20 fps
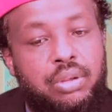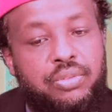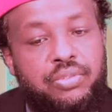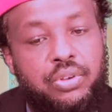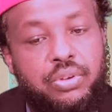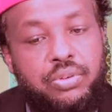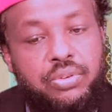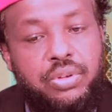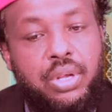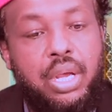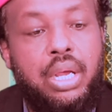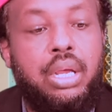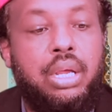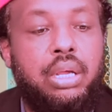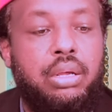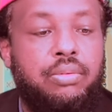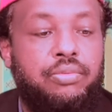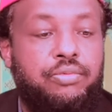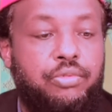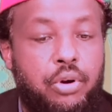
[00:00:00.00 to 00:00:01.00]
if you
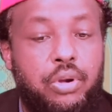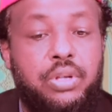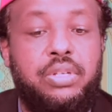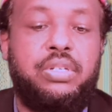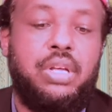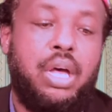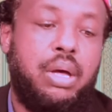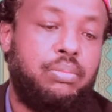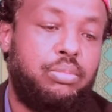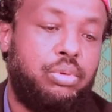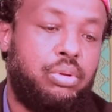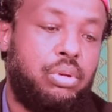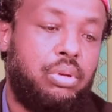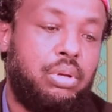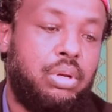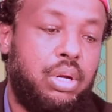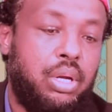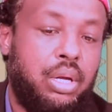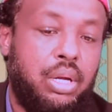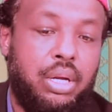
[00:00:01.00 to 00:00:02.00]
say, for
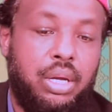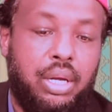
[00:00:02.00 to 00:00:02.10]
example,